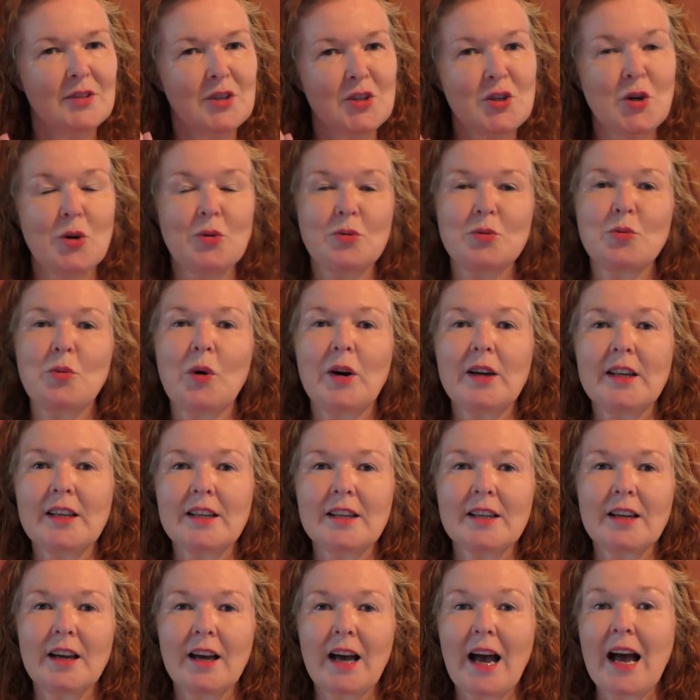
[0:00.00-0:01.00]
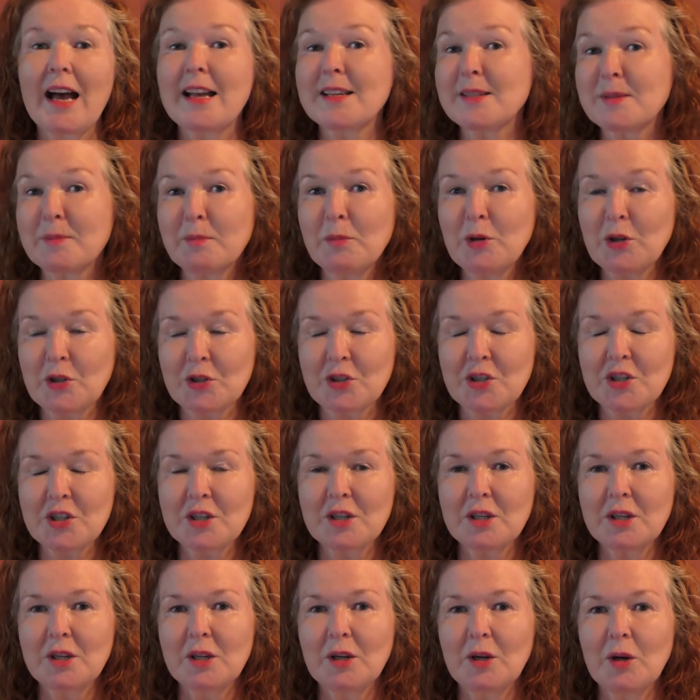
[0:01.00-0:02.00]
don't like as
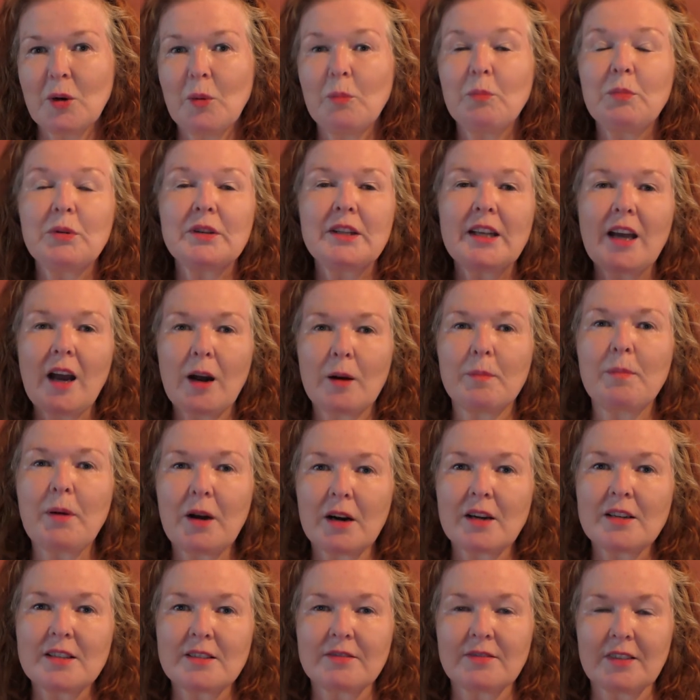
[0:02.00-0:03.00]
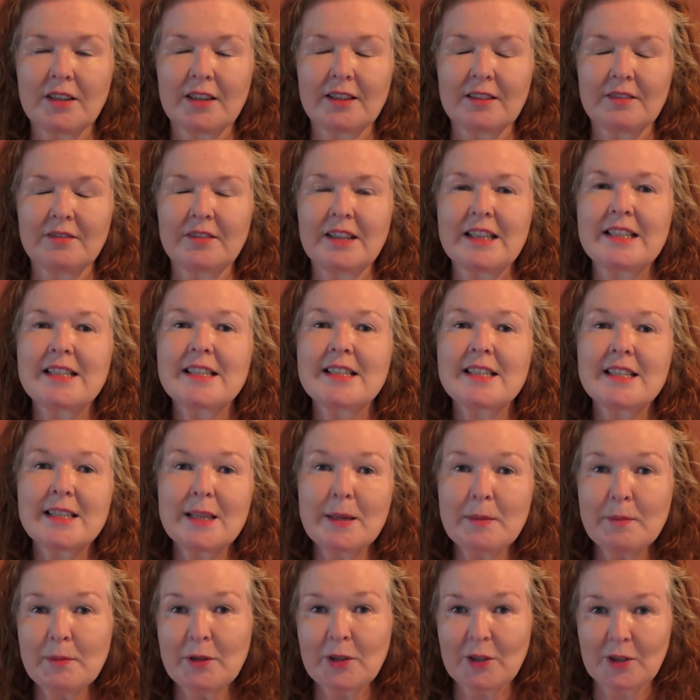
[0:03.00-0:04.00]
much, but they are part of life. And
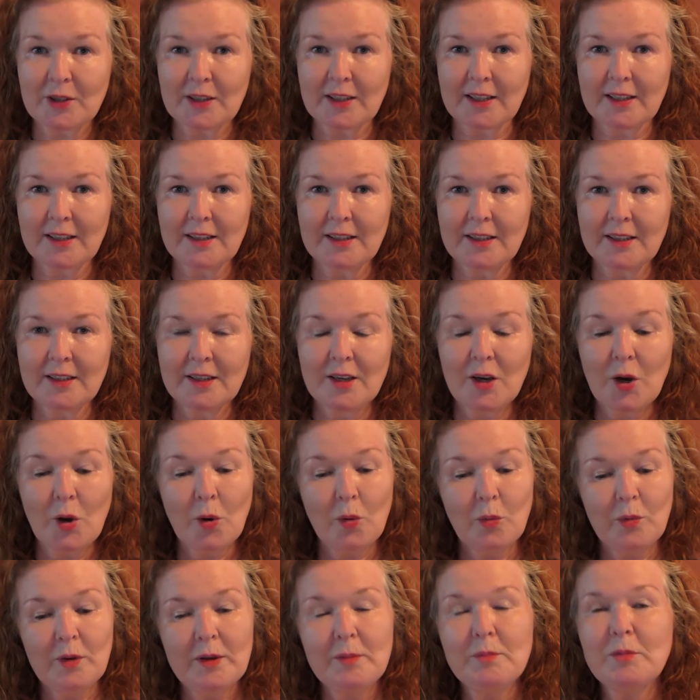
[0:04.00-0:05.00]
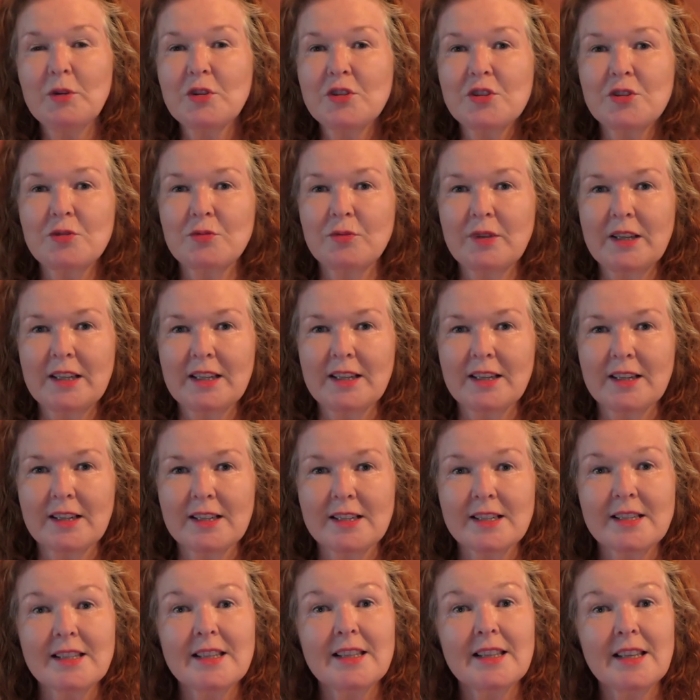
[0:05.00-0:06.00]
similarly, we must
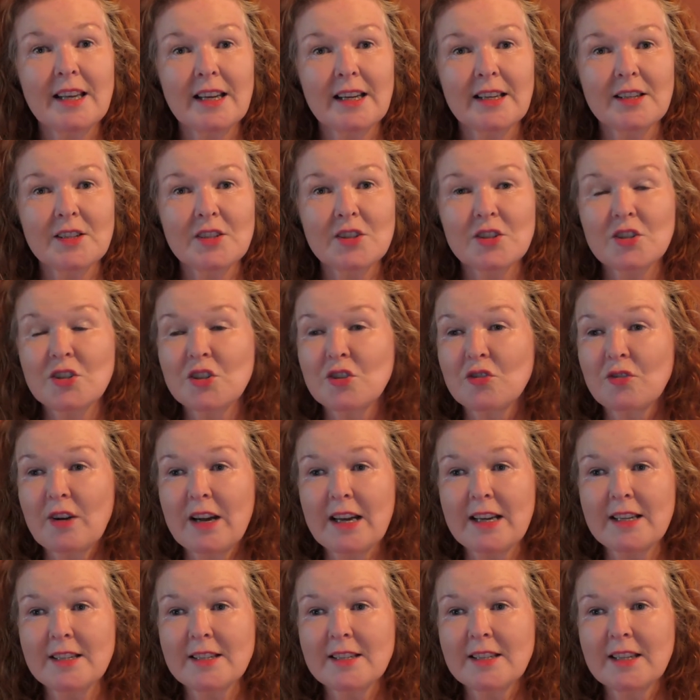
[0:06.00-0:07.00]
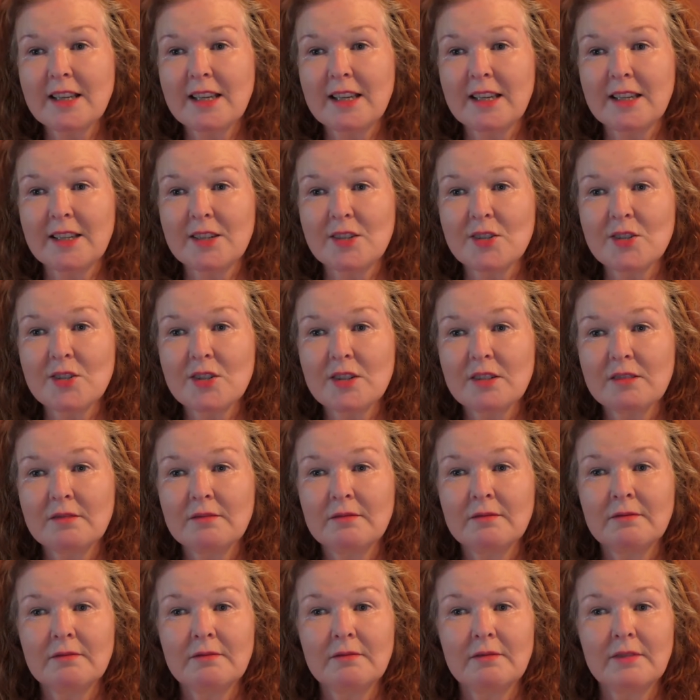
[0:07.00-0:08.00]
realise that stress is
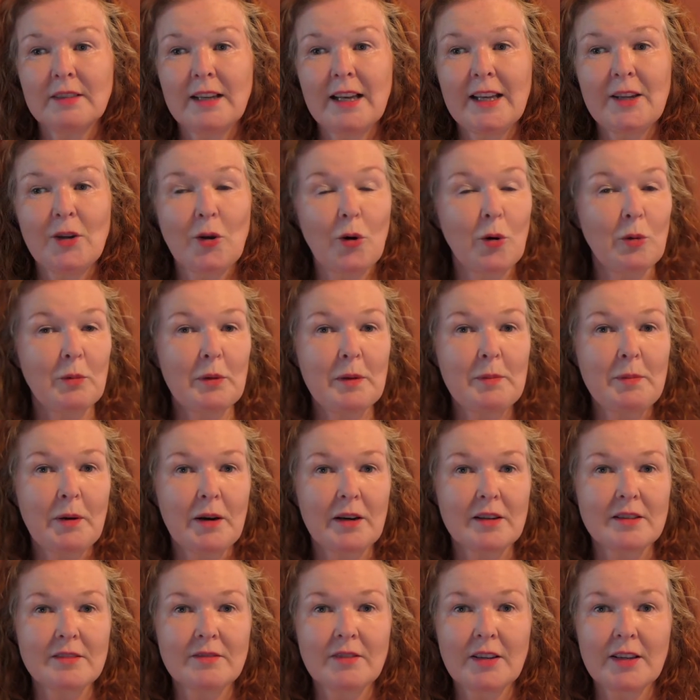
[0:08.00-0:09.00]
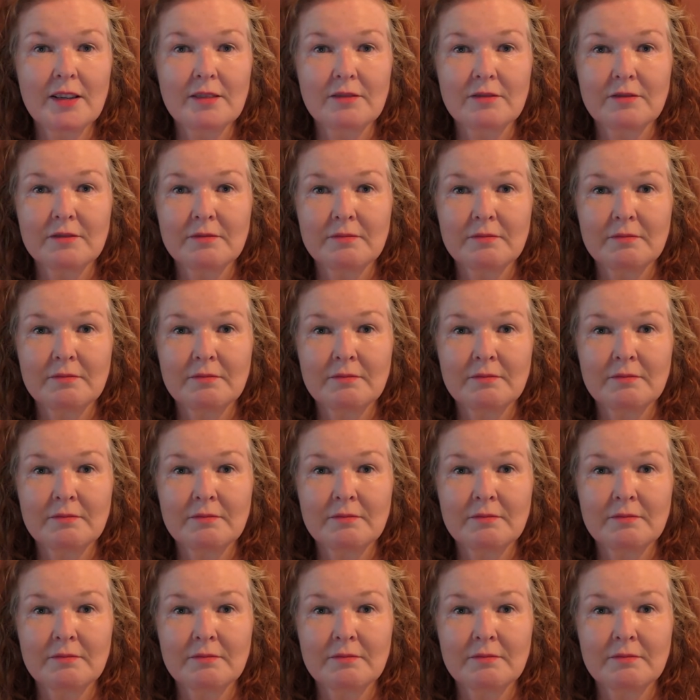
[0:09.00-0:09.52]
a normal part of life.